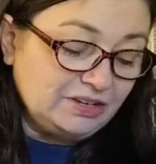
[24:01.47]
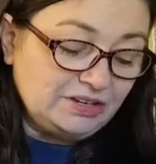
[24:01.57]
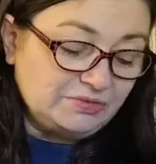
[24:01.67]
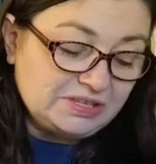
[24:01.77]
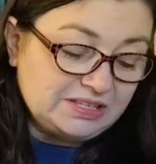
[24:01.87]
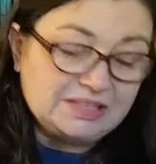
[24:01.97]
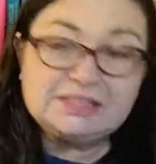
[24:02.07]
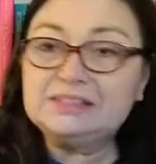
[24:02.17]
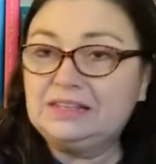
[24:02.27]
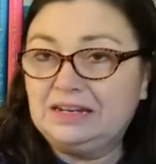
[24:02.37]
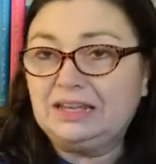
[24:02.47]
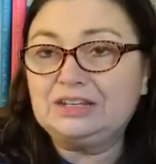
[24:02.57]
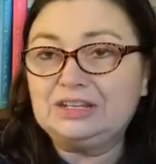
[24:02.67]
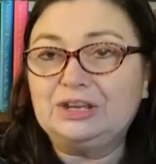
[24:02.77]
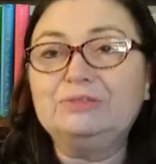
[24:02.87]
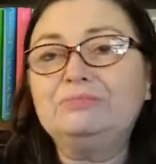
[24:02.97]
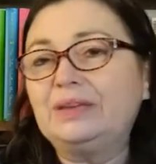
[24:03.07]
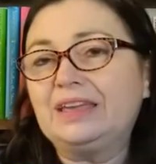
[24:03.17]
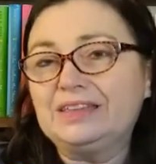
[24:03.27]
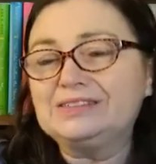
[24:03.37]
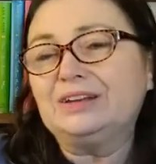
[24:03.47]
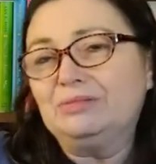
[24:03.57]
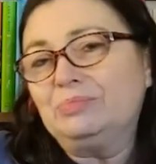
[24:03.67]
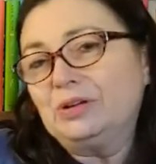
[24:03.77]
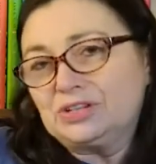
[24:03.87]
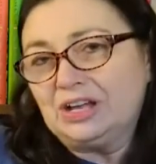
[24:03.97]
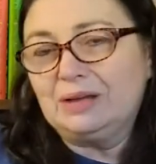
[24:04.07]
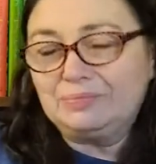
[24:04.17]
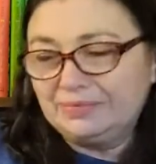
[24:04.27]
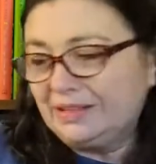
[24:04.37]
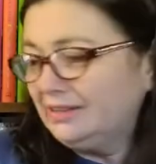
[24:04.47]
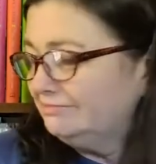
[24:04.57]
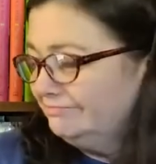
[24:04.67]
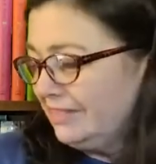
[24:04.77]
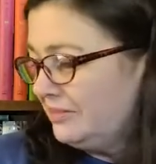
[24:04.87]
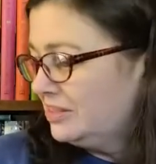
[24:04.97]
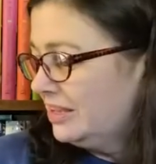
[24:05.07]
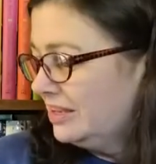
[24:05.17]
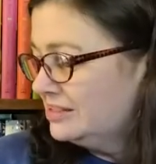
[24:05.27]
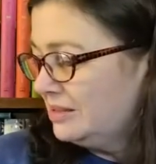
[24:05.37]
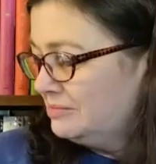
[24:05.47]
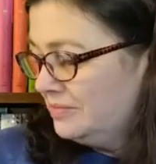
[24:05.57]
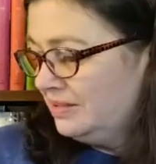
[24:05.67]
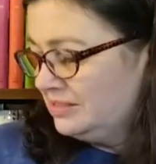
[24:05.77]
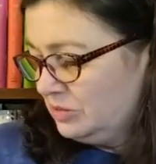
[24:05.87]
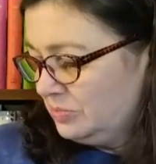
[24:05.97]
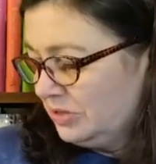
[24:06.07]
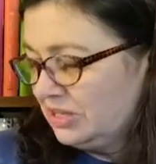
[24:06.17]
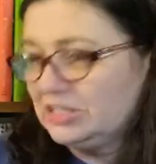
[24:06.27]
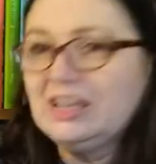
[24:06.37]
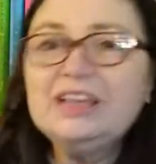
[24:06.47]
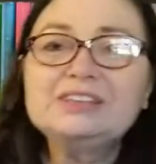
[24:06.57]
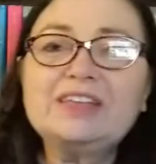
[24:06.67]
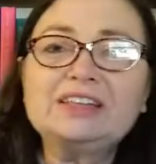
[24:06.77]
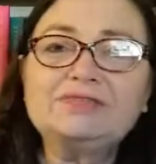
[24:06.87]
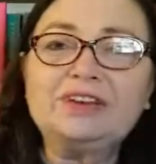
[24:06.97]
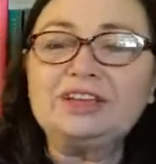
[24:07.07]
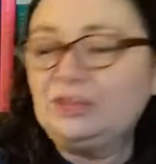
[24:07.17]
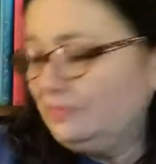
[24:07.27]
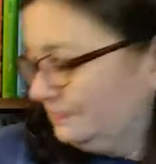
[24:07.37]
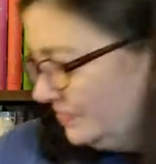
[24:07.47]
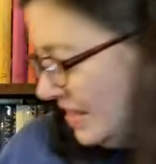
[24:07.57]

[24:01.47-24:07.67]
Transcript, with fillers: couldn't resist sending it to you because, you know, bookshop and everything, because I'm so bookish. So that's very cute.